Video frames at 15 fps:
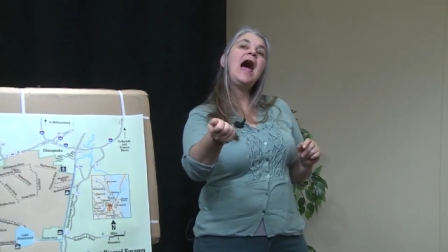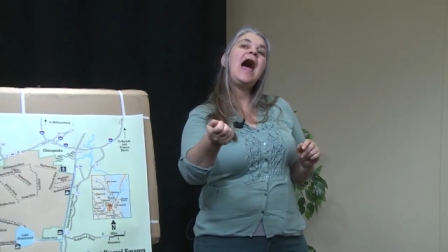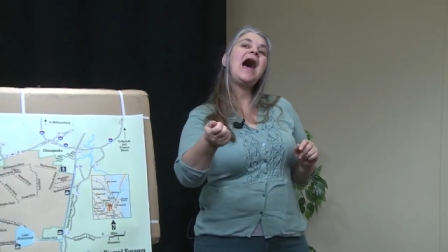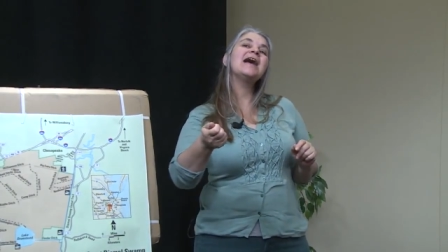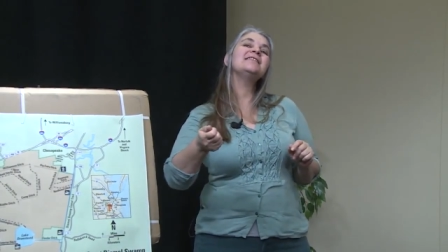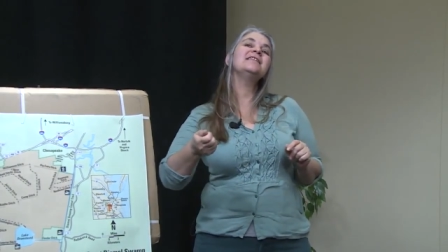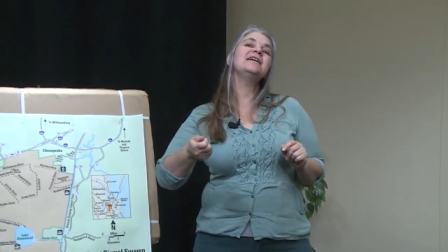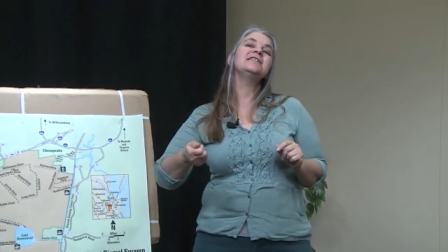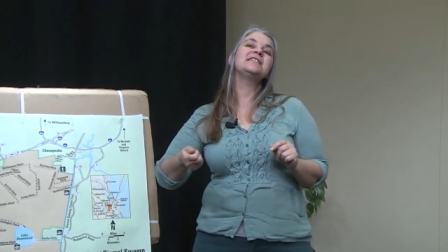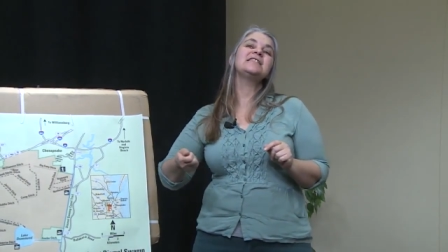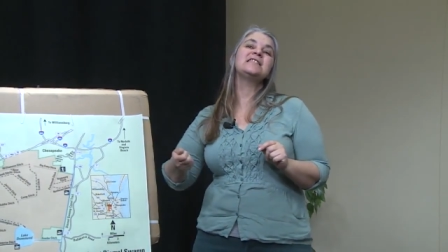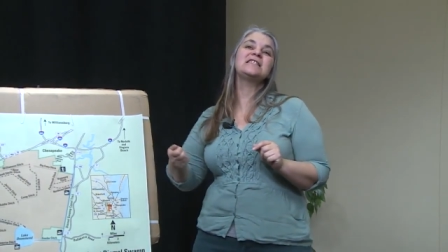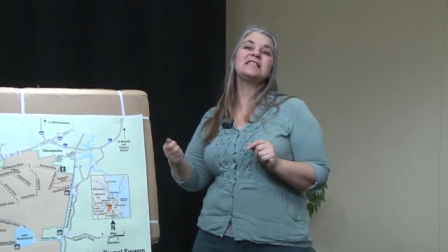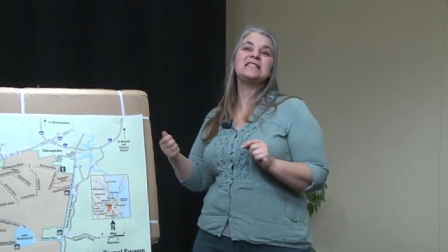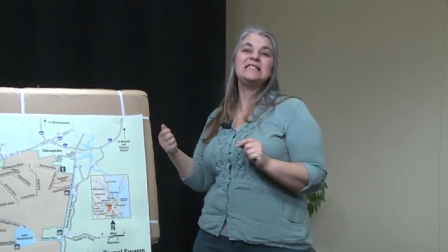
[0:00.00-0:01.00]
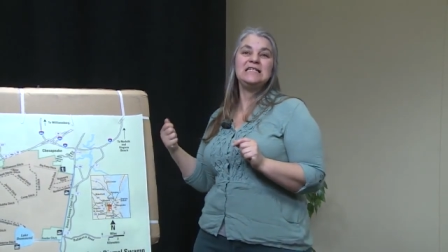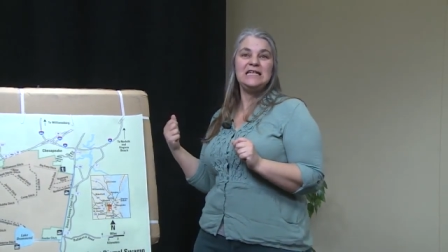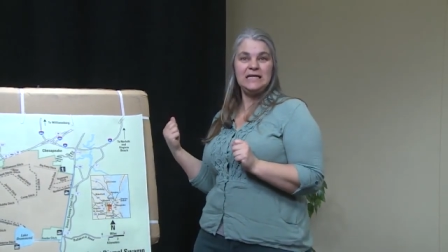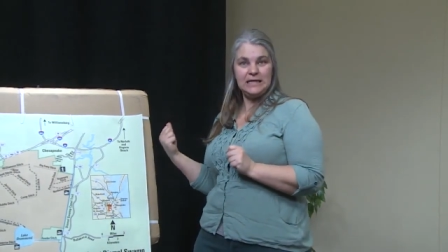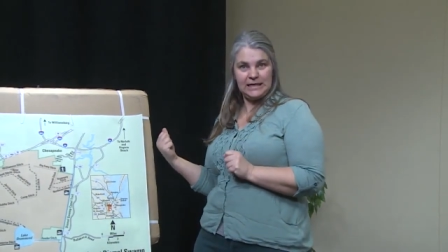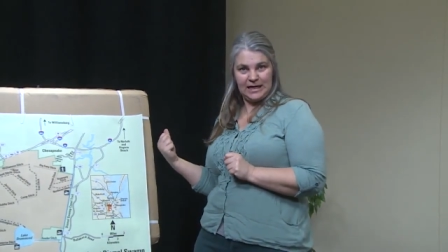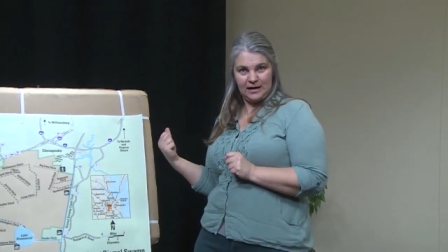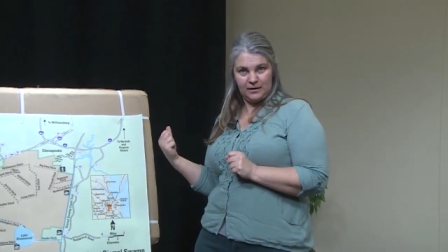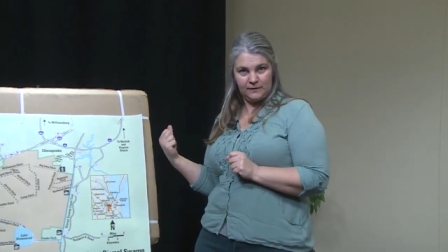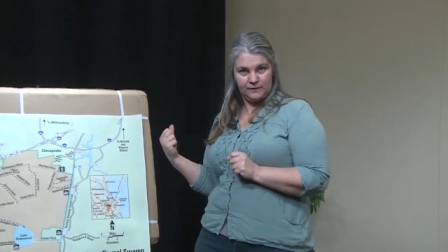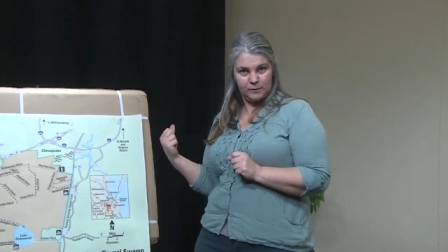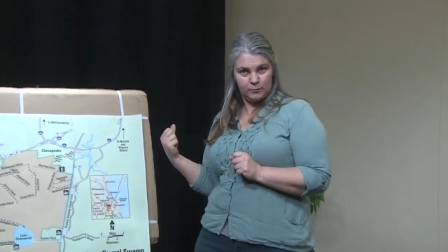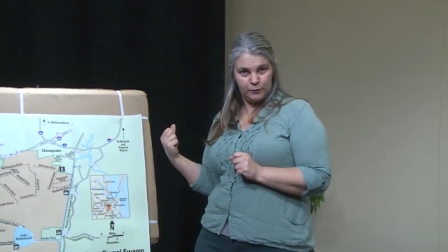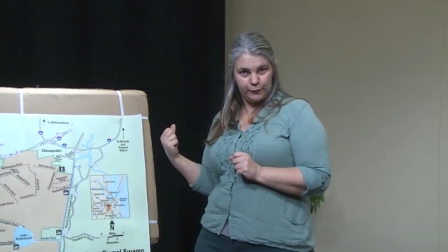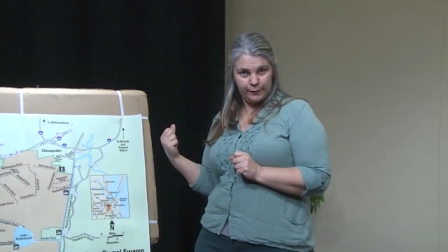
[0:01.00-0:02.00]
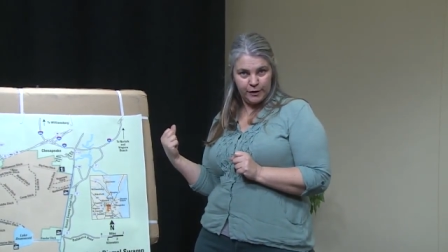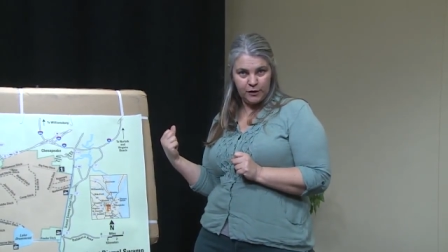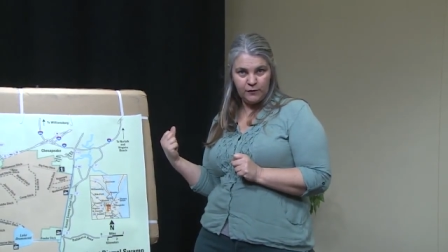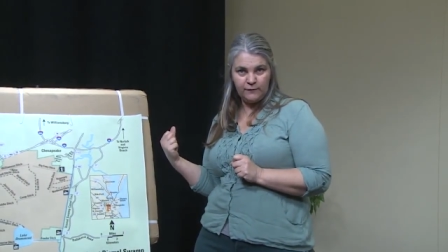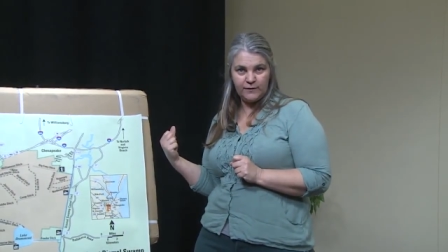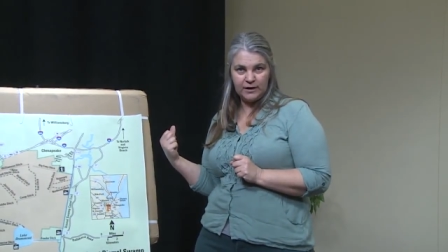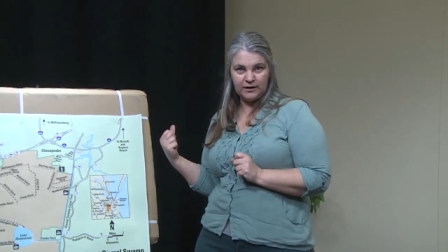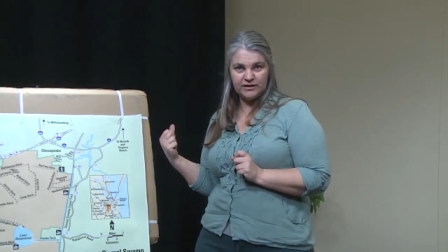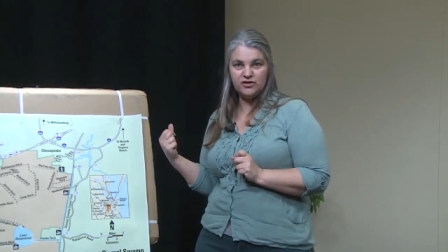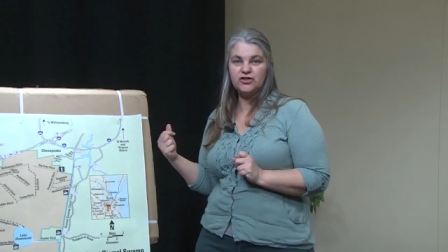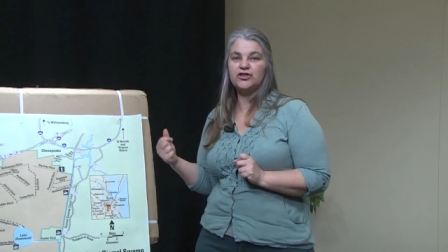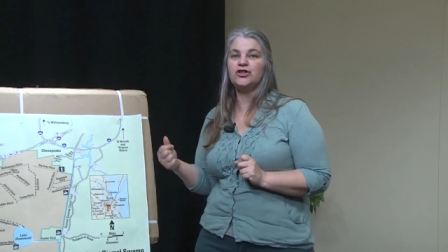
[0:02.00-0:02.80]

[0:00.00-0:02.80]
and then sneak out of the maroon village,